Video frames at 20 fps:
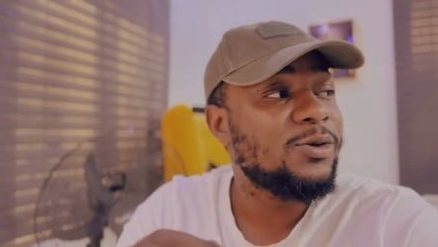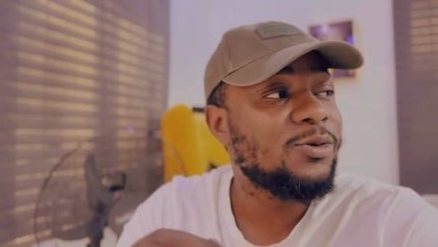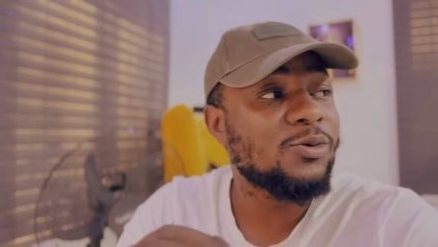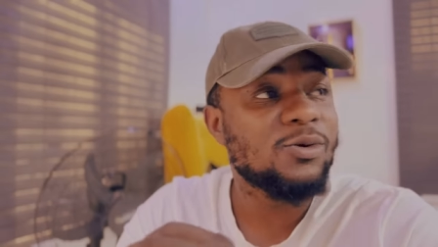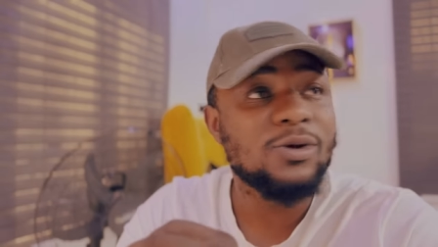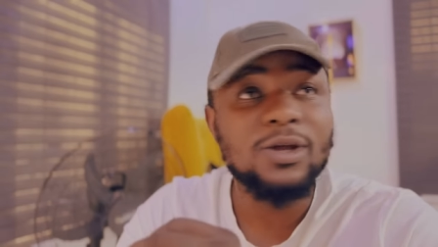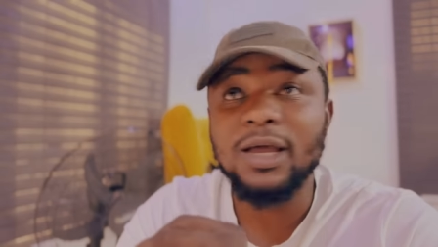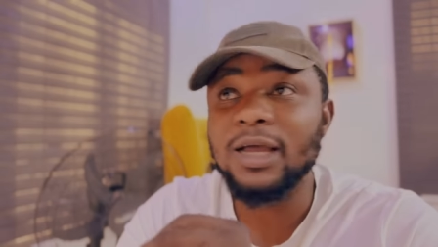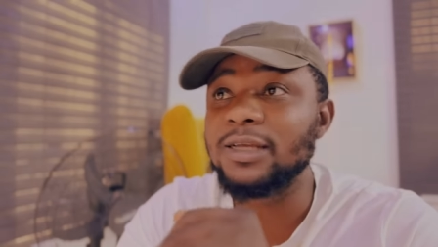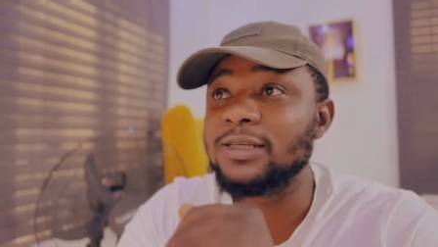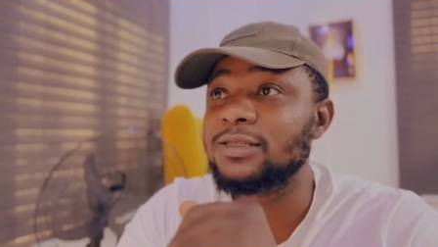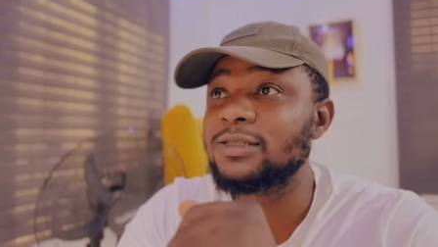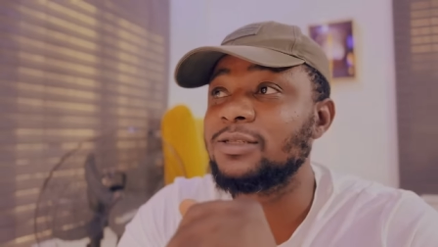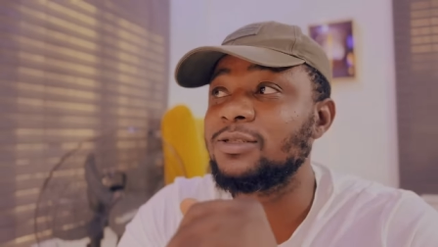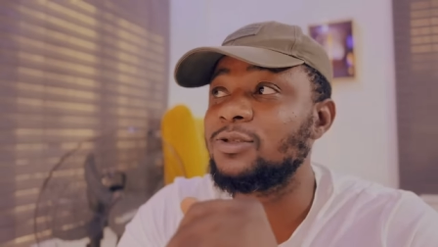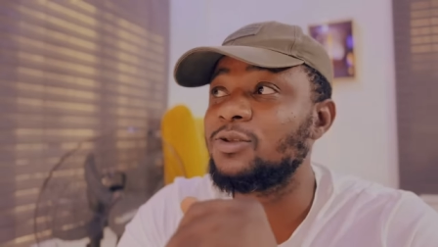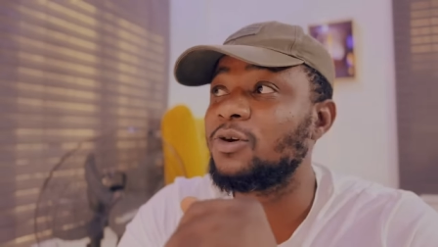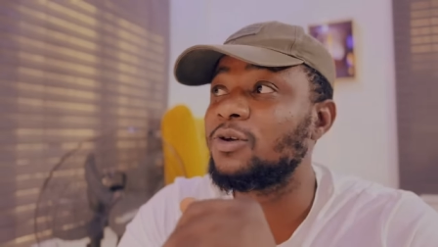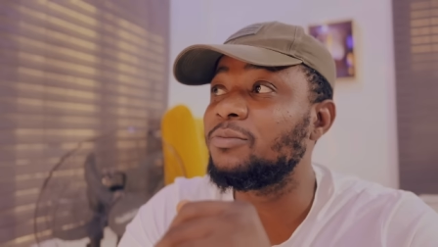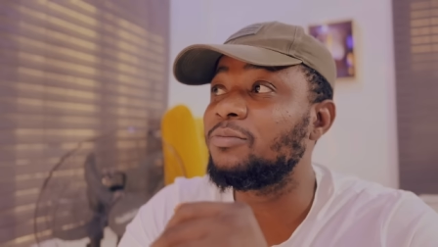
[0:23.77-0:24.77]
You guys
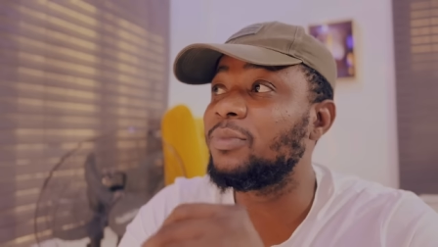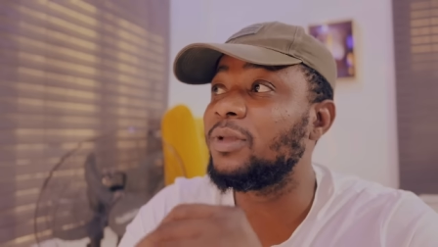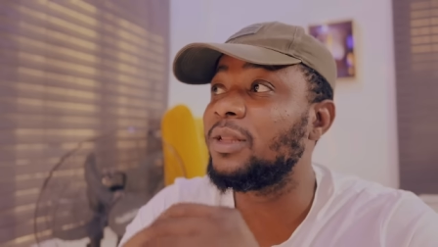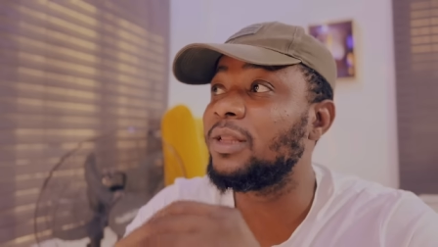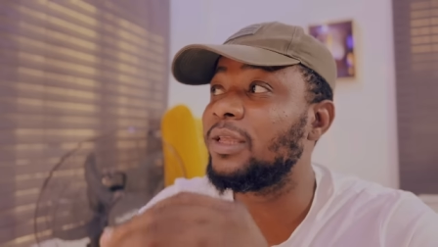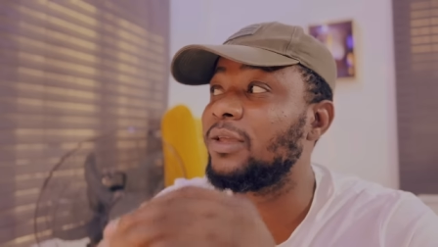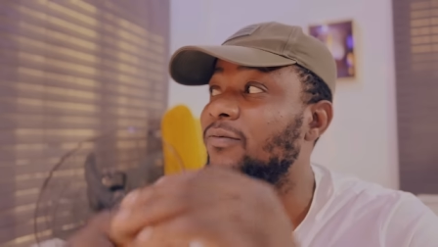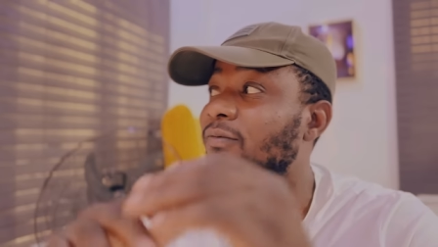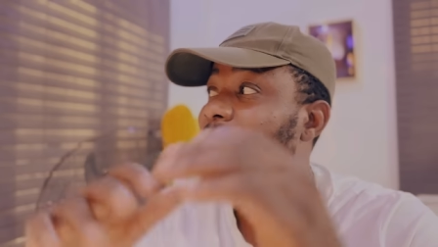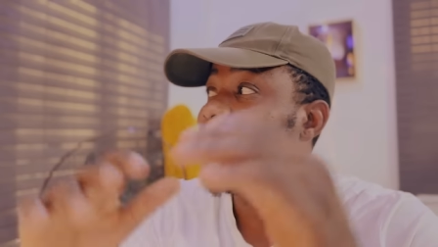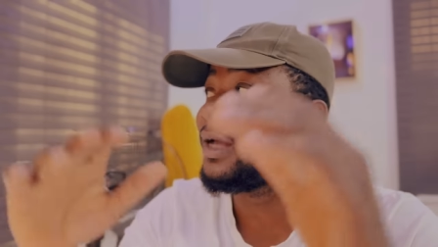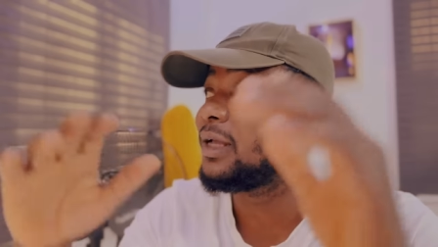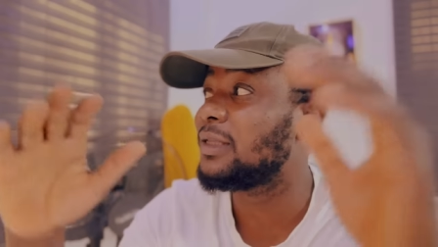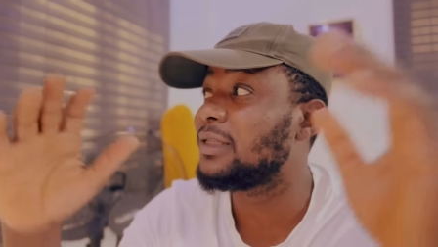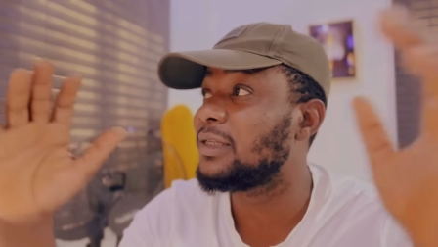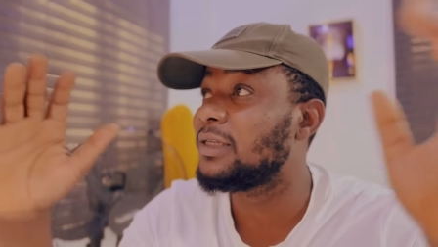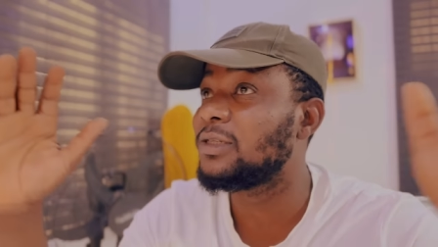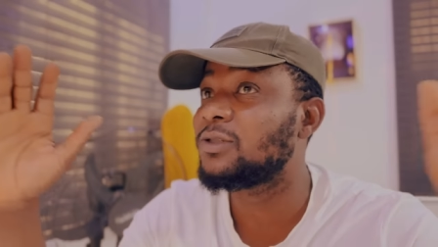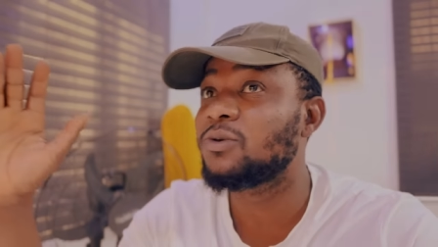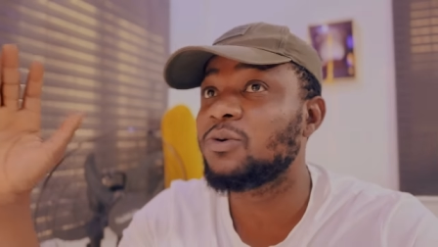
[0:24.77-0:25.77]
don't believe
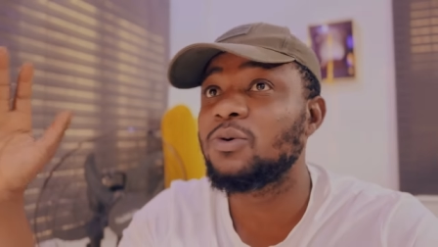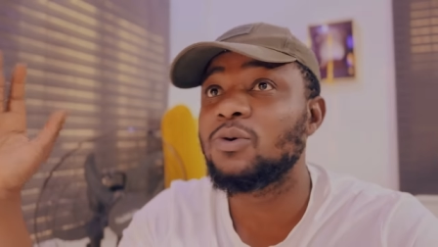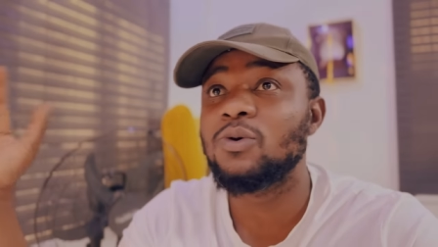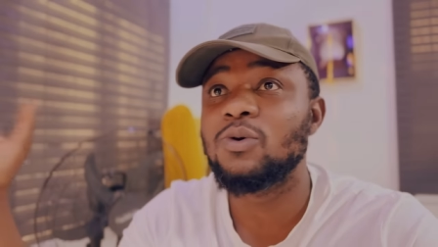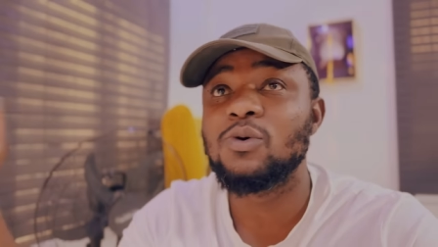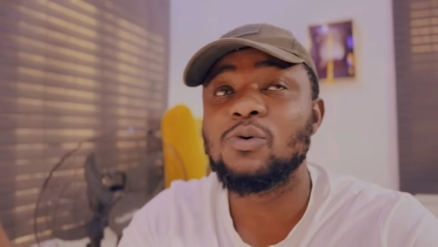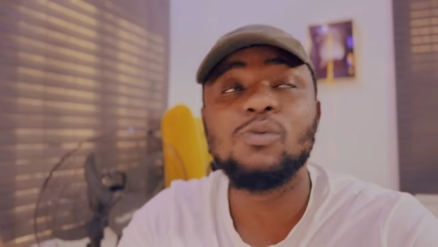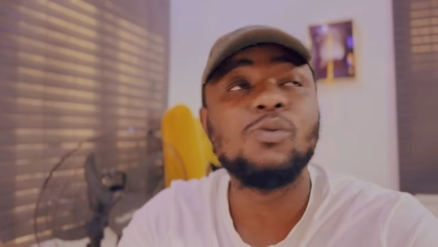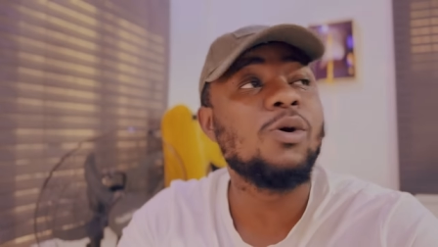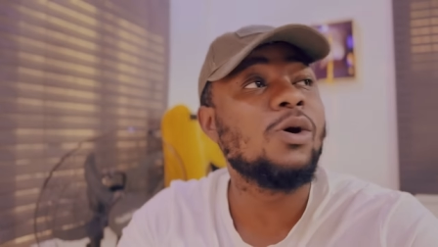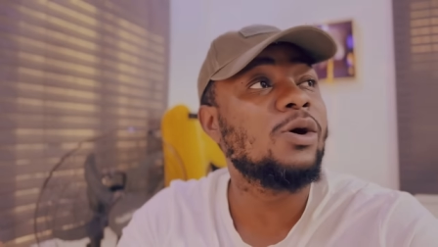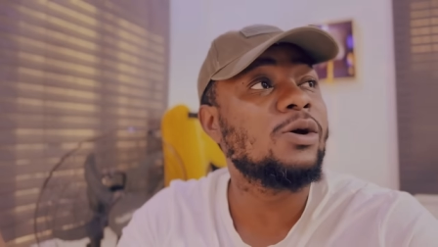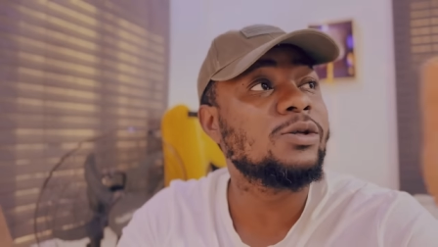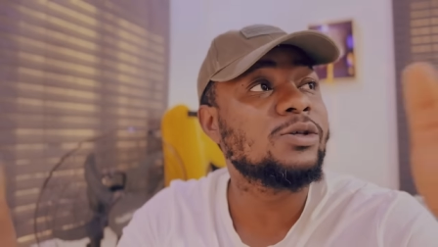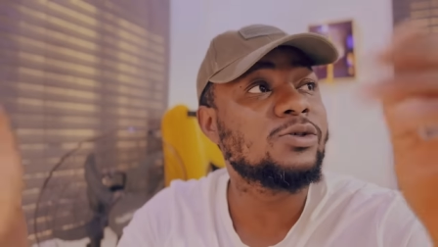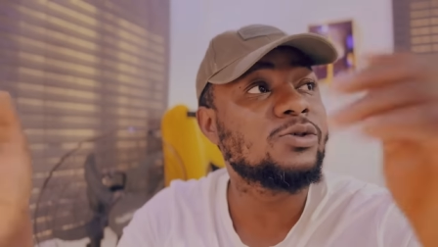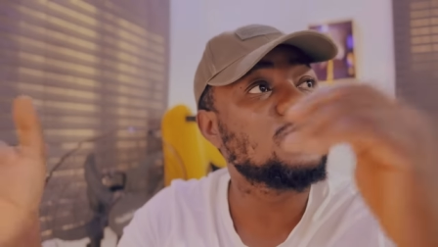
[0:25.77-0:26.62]
that this whole world,